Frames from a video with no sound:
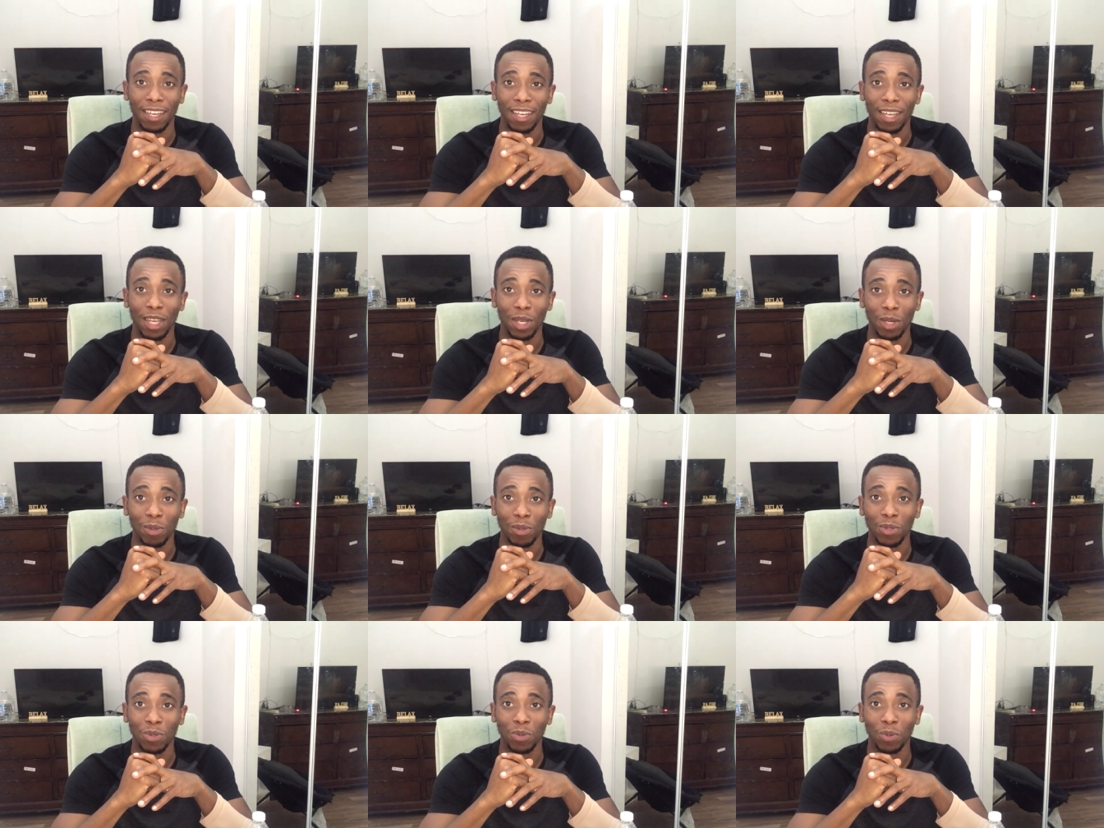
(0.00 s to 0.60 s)
he
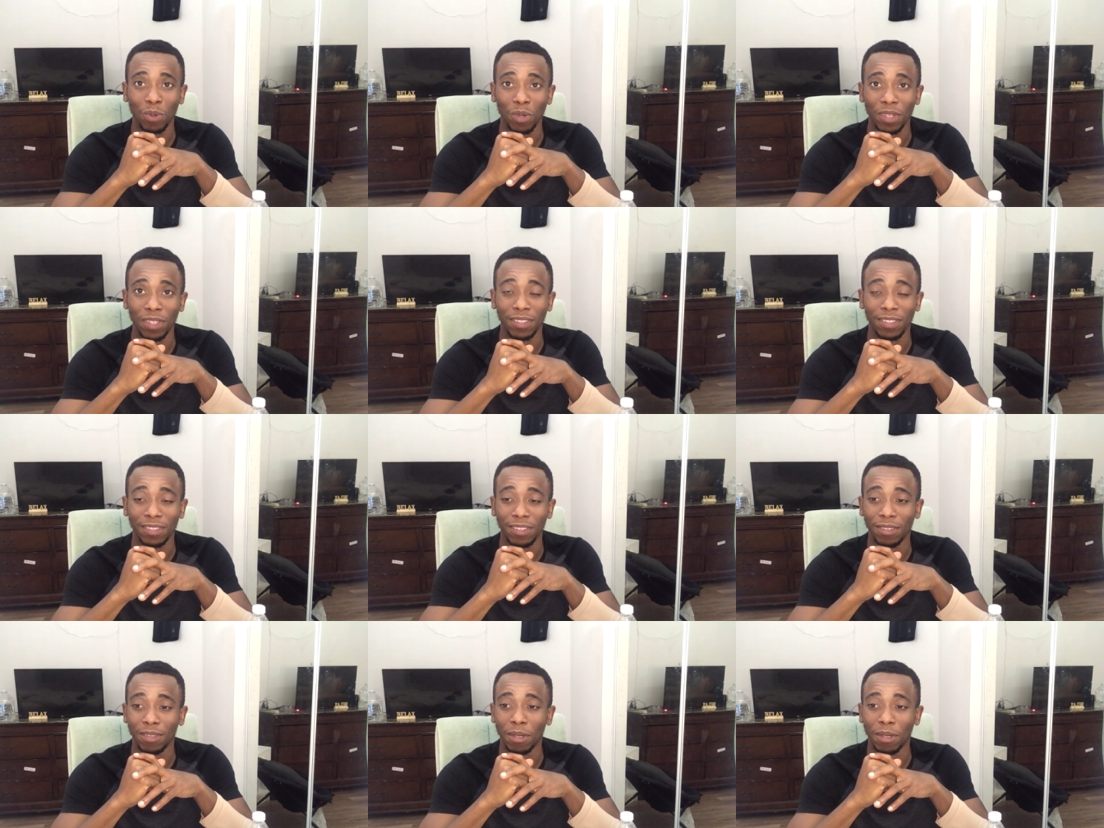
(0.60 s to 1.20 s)
was one
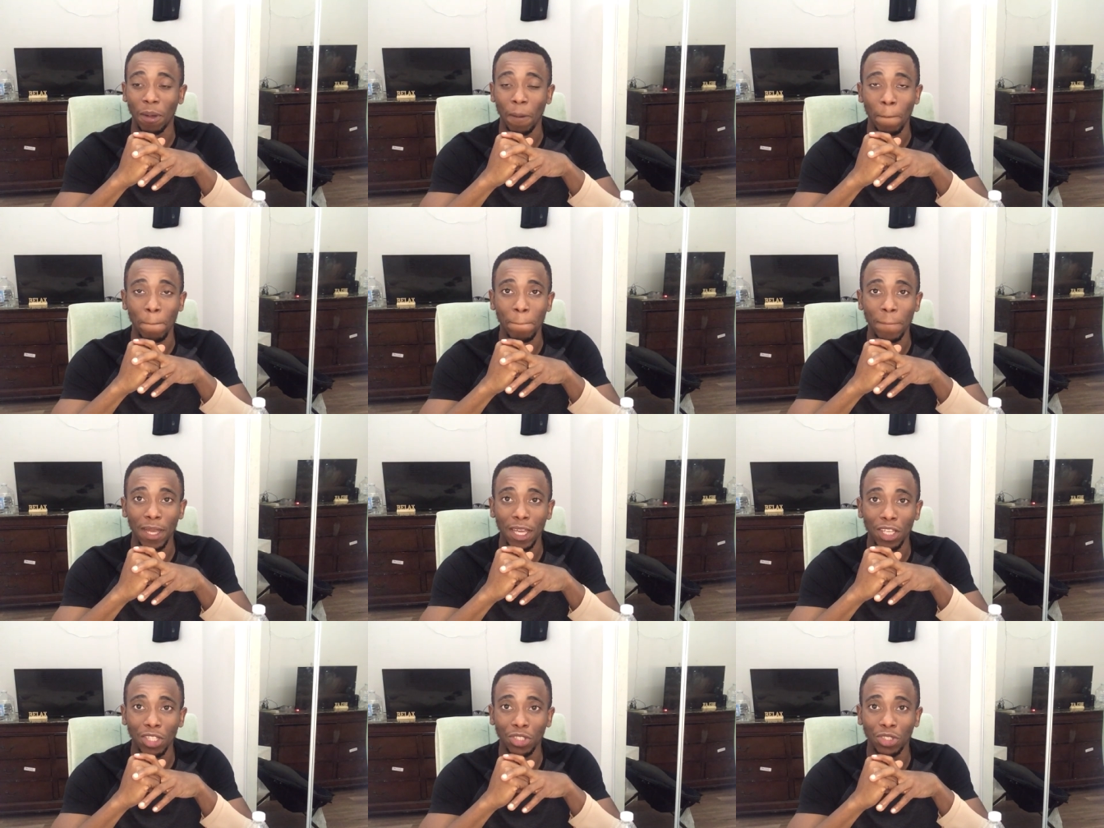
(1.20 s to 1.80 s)

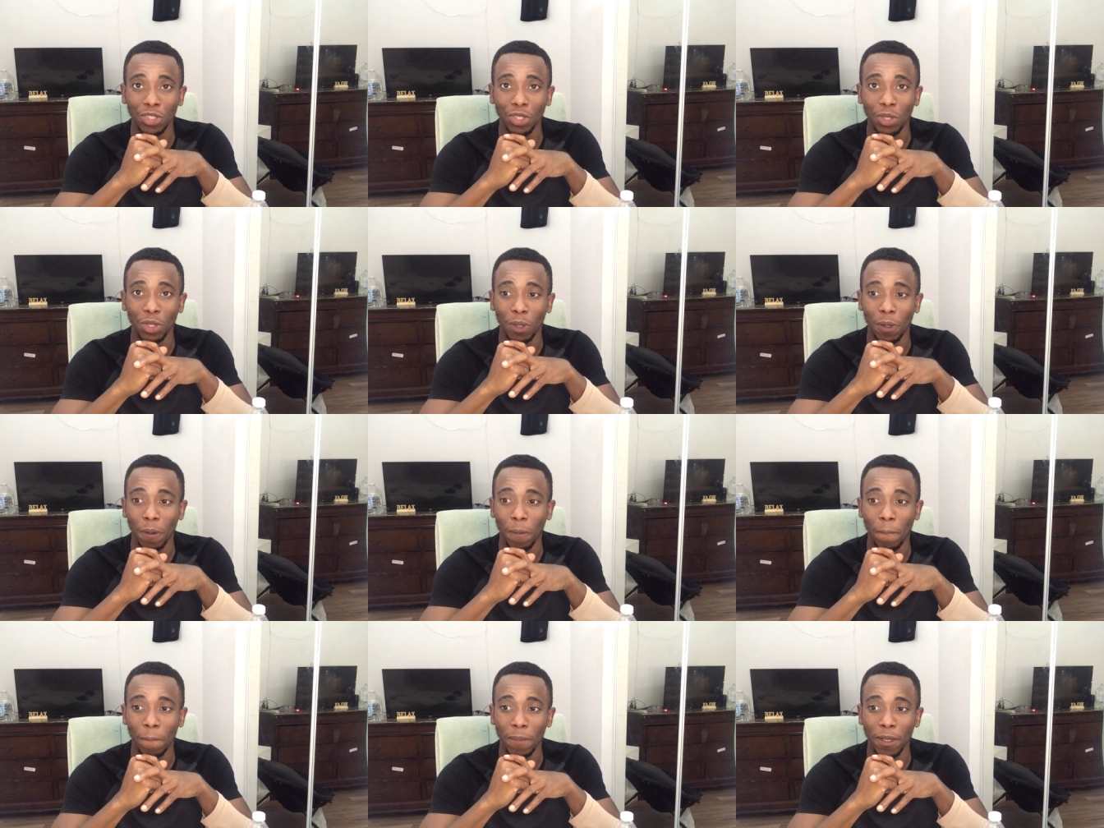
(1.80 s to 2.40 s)
major
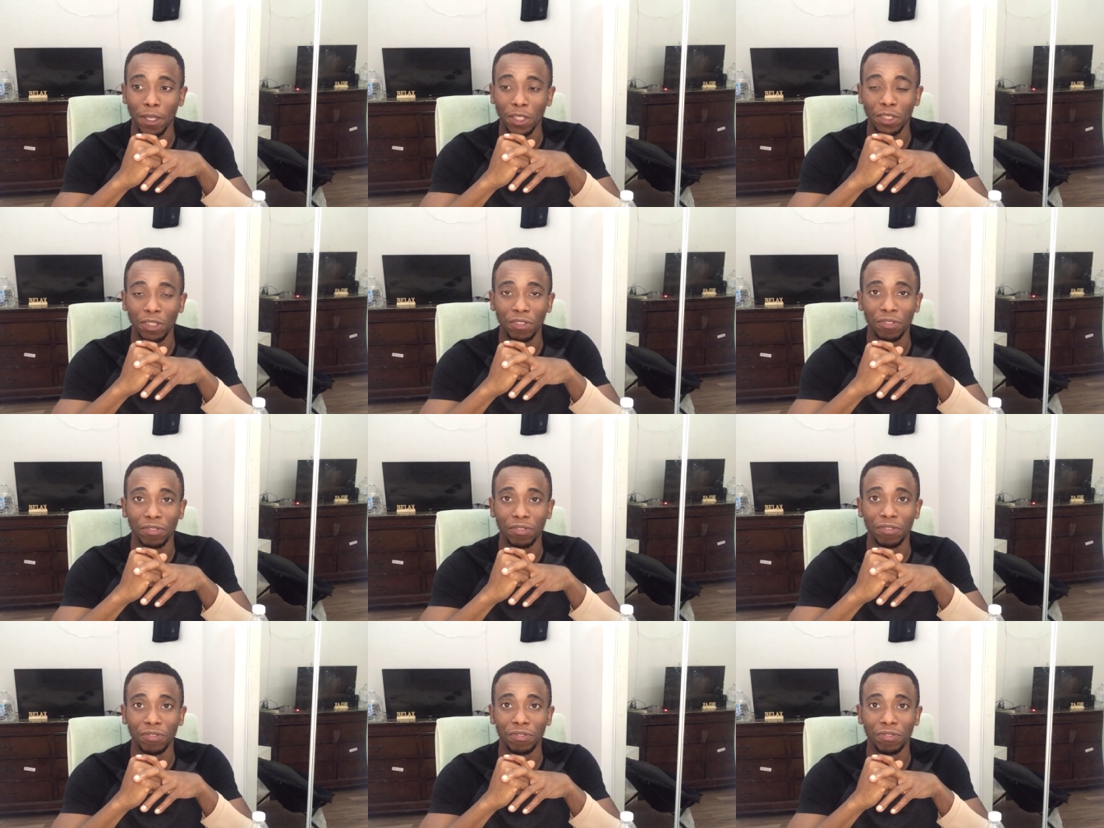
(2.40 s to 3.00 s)
major
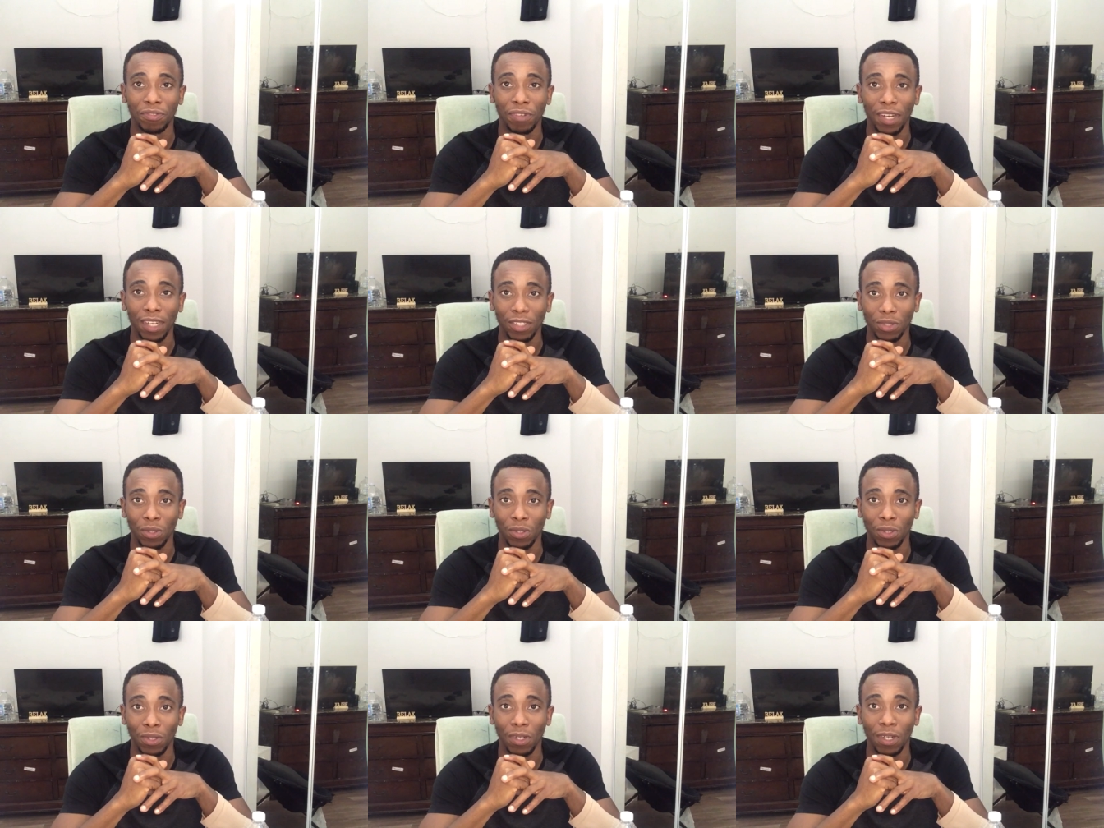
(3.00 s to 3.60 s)

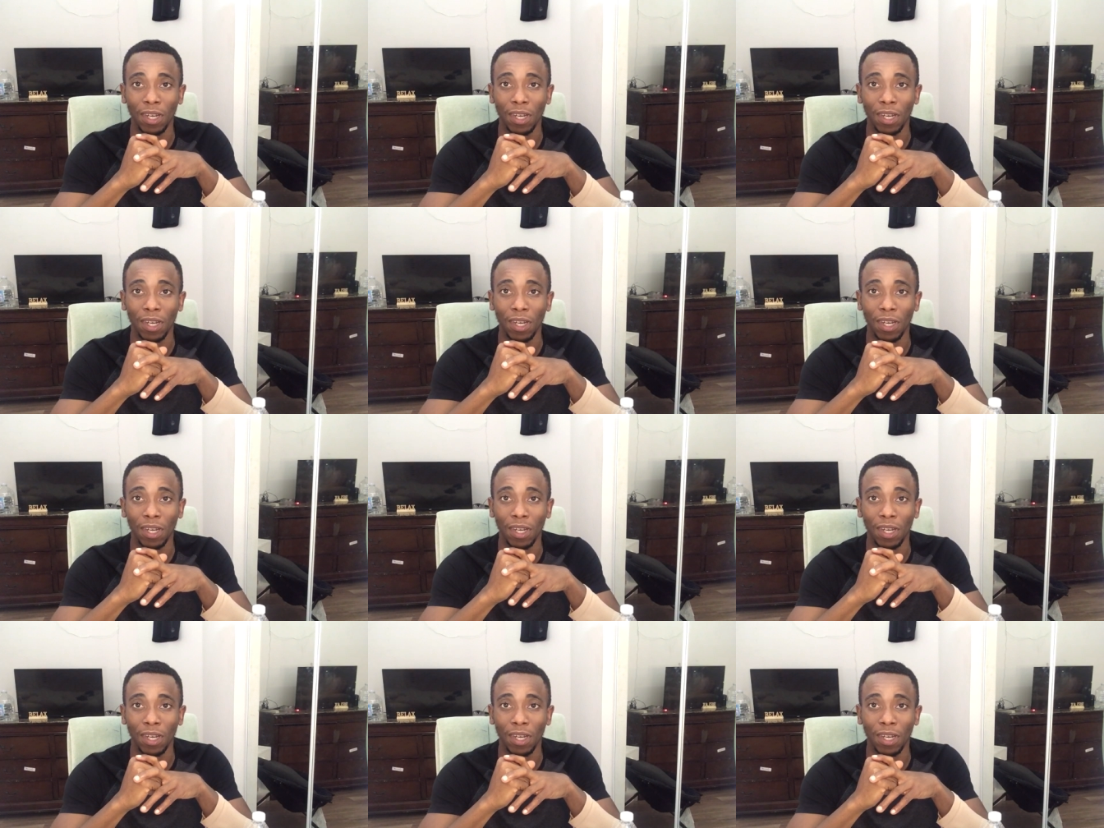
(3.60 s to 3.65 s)
factor